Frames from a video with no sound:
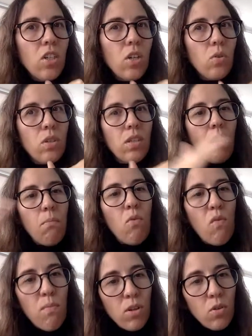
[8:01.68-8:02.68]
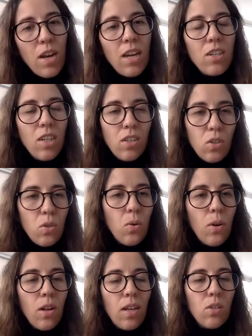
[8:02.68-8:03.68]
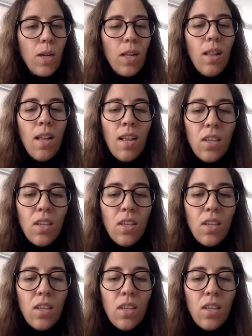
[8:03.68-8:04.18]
also their movement range and so on as well.